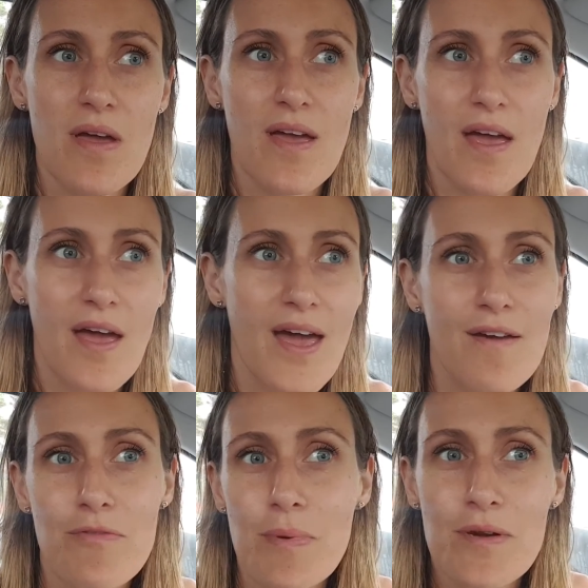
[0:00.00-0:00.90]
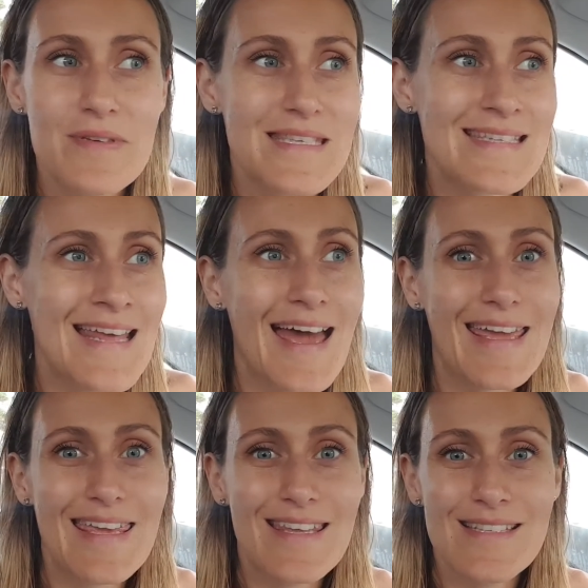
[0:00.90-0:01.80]
have a bit of a snack,
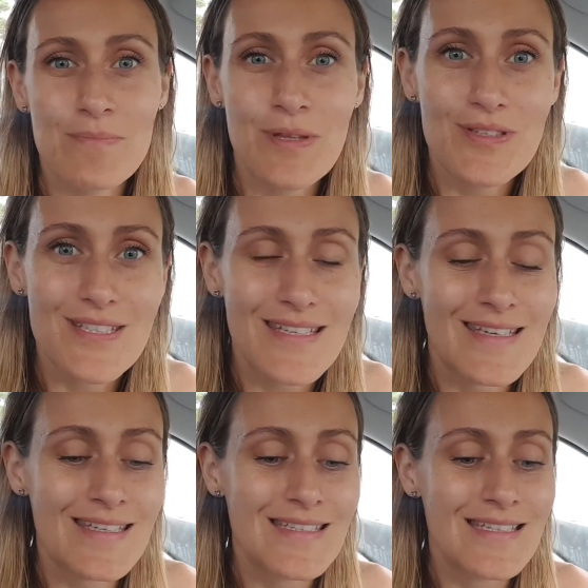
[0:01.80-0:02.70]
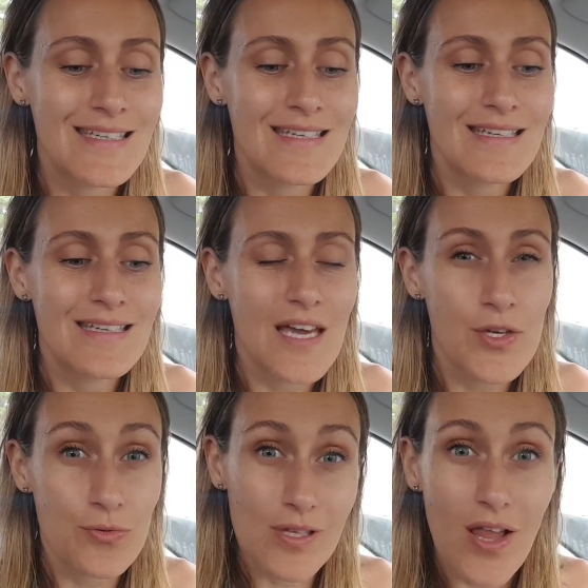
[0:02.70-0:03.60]
something to eat,
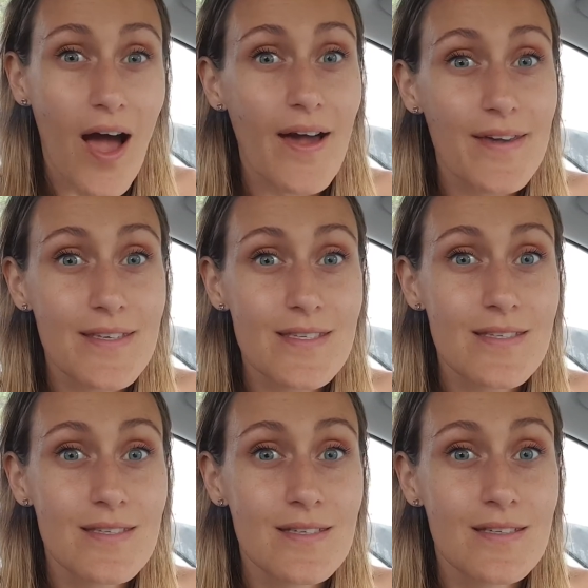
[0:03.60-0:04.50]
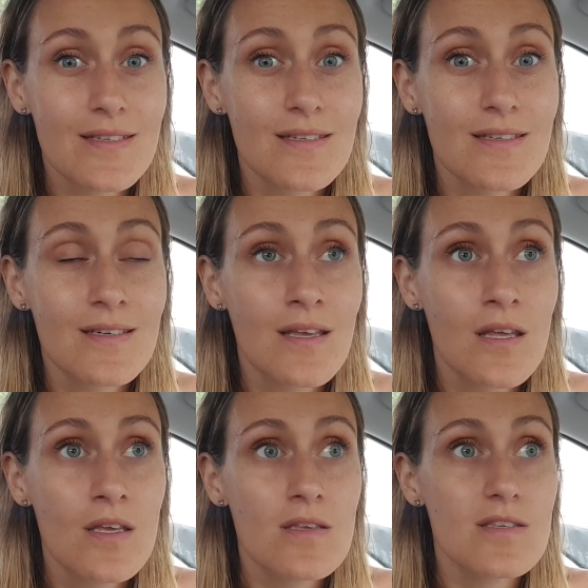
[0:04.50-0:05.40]
and relax.
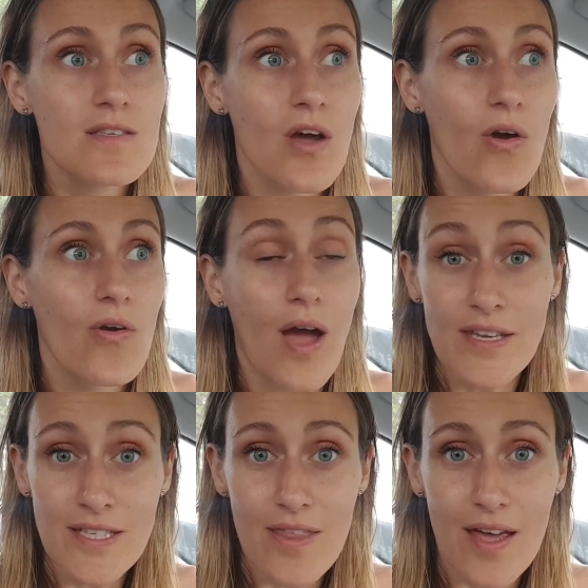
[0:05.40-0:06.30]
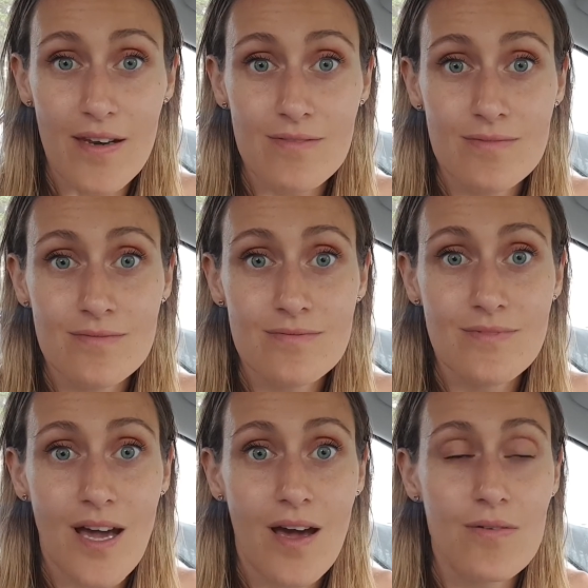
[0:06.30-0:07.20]
So I did that.
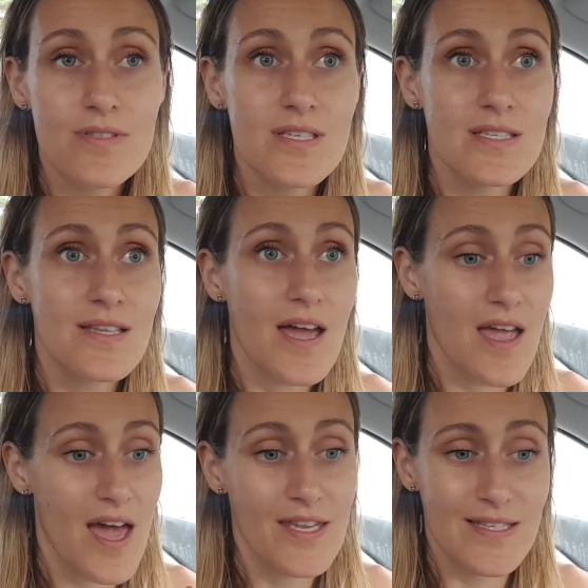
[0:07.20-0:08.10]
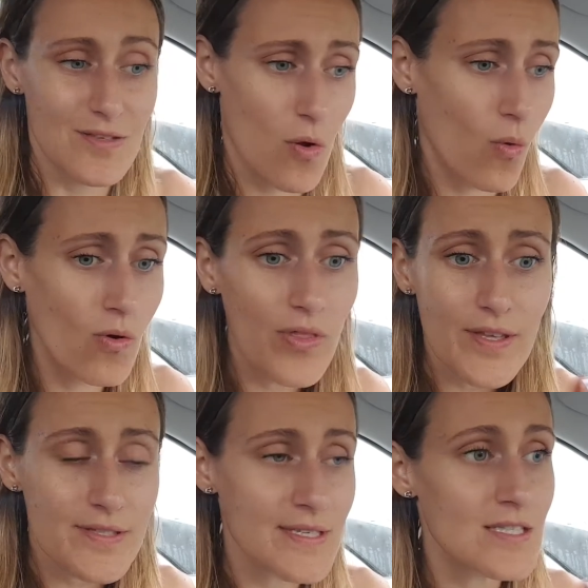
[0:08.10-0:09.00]
I was just like, I had all
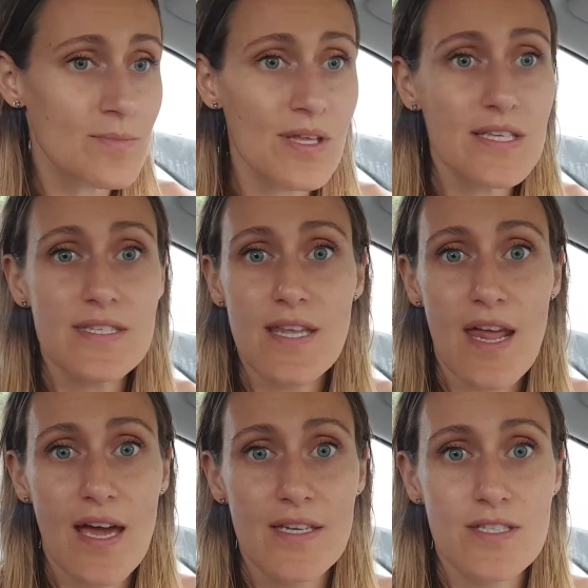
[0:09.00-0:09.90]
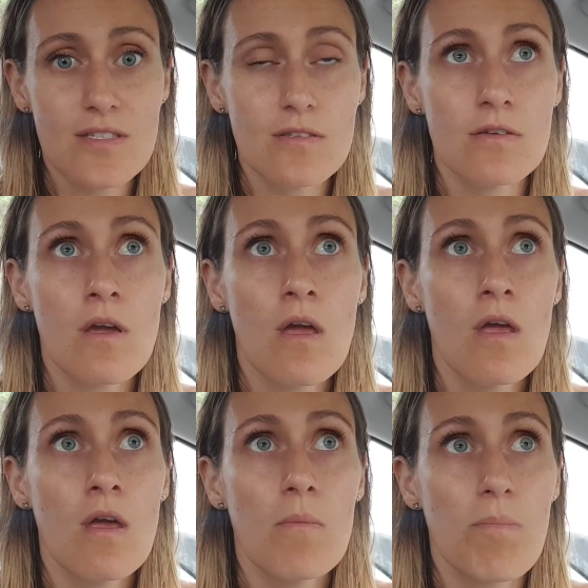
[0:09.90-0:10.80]
these things on my list that I had to do,
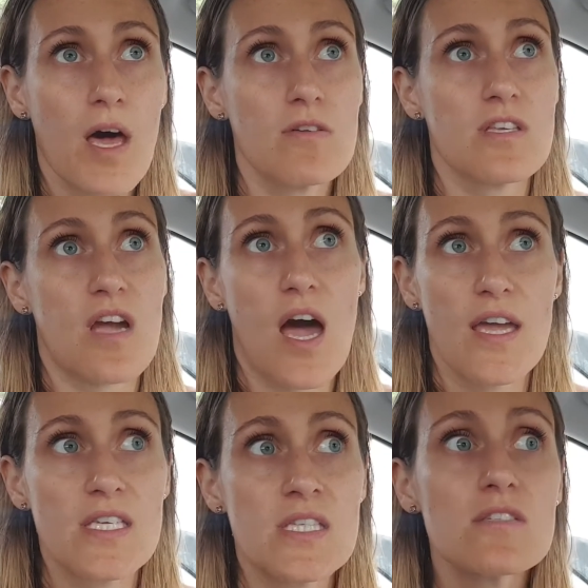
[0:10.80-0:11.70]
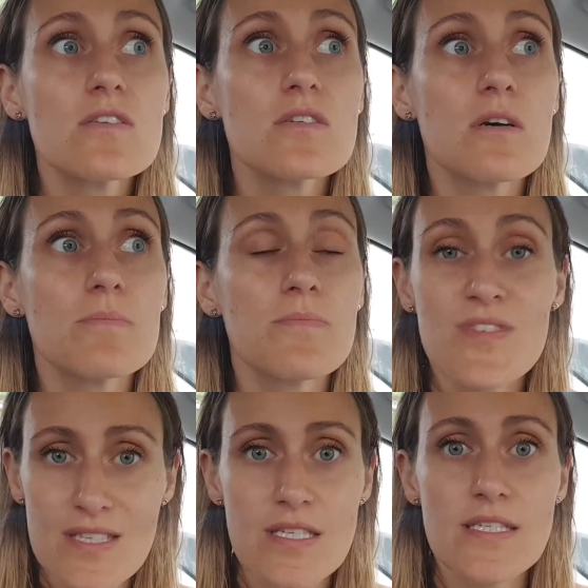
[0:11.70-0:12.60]
but I was like, I just need to stop,
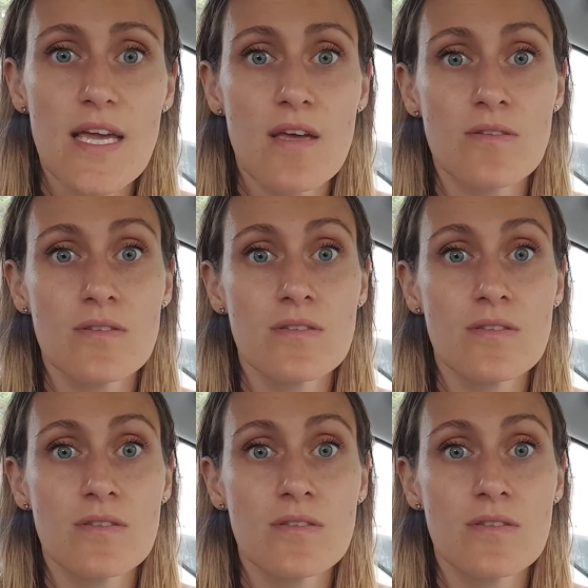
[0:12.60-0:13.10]
sit down,